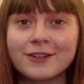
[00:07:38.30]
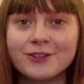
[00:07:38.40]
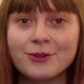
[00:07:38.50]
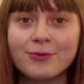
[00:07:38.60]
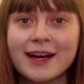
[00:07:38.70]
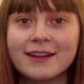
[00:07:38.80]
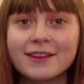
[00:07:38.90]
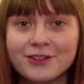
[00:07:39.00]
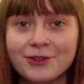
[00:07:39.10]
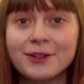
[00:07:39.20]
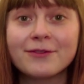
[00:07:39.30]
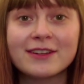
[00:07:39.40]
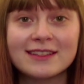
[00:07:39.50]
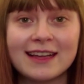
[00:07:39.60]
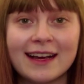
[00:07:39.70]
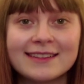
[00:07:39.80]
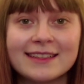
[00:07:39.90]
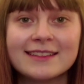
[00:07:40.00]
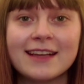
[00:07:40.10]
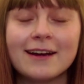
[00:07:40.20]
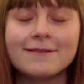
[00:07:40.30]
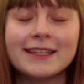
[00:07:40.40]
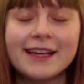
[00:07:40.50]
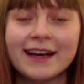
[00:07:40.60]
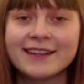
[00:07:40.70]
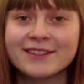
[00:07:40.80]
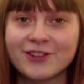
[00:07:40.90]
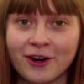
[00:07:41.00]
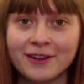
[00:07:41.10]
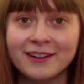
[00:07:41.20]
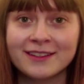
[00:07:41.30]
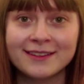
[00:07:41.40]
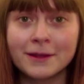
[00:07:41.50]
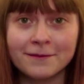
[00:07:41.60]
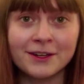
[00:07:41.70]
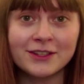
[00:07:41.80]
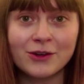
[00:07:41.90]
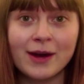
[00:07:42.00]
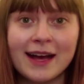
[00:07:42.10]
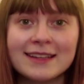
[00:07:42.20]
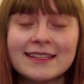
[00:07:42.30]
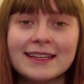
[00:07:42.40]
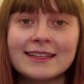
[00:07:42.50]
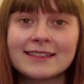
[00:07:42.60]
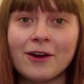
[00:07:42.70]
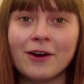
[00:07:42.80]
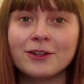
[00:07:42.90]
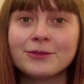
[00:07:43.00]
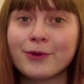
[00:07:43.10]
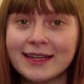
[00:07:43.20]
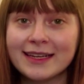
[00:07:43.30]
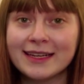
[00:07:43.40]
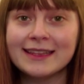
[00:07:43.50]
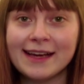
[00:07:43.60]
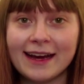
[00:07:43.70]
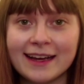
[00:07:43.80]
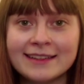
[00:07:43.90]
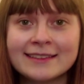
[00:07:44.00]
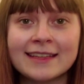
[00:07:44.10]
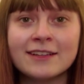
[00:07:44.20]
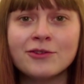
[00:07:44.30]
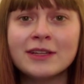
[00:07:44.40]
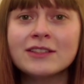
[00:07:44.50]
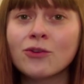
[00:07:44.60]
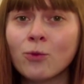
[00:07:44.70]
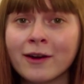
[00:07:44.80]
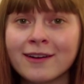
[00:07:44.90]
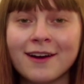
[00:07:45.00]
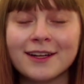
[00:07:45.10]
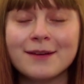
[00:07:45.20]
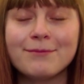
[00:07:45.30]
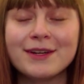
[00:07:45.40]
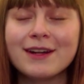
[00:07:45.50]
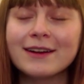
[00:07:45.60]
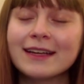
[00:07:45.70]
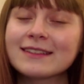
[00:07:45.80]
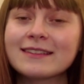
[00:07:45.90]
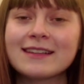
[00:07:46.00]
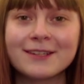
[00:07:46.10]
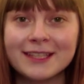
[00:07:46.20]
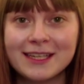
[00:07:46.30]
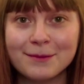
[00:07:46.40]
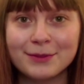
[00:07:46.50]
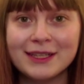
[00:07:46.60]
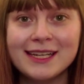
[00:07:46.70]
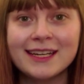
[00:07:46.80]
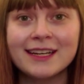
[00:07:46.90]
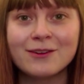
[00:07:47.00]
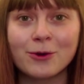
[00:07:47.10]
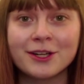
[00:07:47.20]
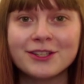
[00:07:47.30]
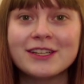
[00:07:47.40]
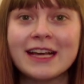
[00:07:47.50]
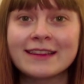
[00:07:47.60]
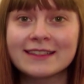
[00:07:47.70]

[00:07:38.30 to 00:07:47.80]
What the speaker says: to break the 2 different sizes of the ice chunks. The first quest is called Breaking the Ice, and you need to work on it, but not necessarily complete it in order to get this